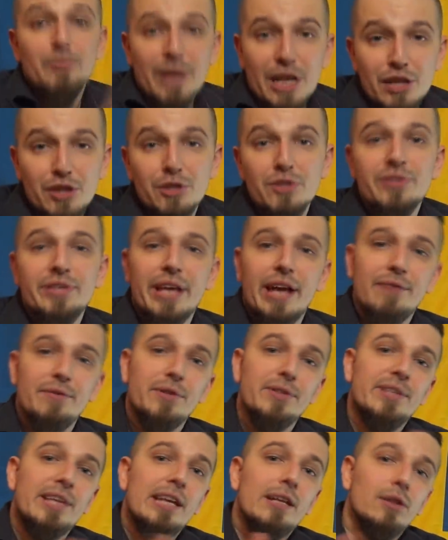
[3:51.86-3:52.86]
patients have
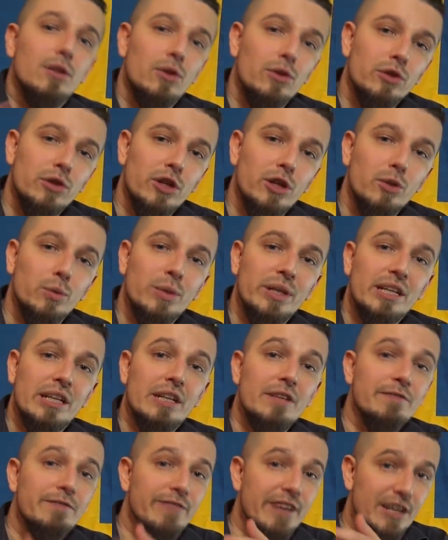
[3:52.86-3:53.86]
to stay longer when
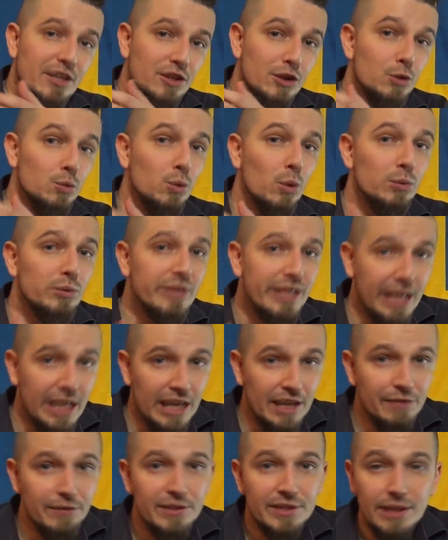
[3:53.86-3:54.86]
an infection won't cave,